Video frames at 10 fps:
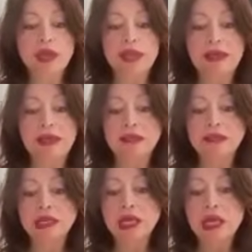
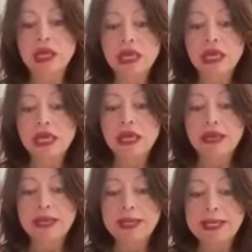And
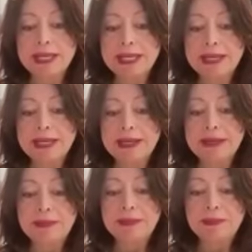
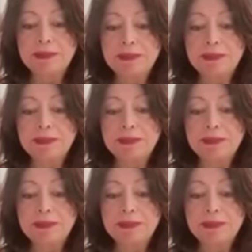um,